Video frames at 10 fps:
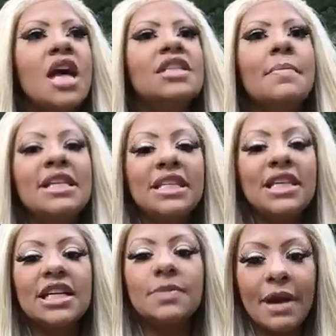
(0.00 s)
somebody's
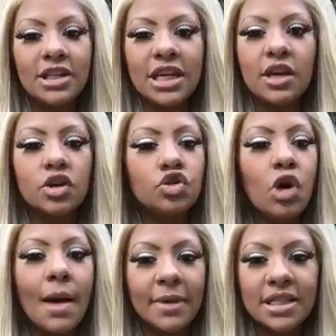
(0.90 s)
expecting
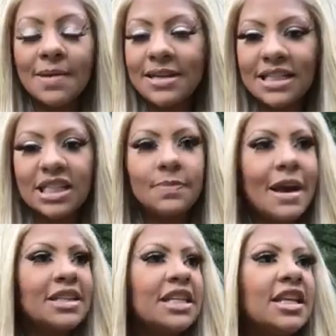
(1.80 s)
drama. Somebody's
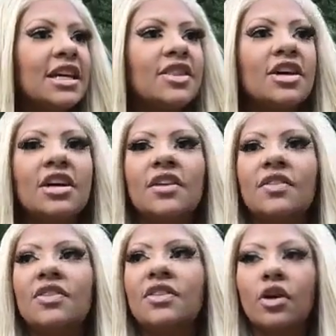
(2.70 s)
expecting
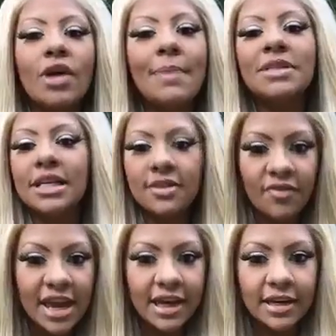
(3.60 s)
the crap to hit the
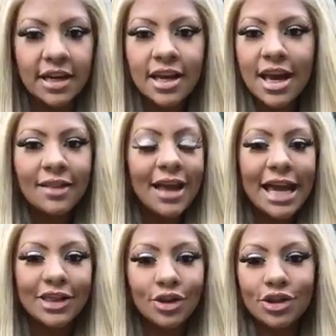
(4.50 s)
fan.
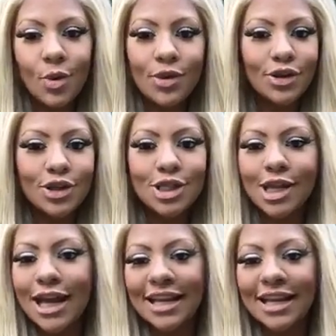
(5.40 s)
Like there's somebody's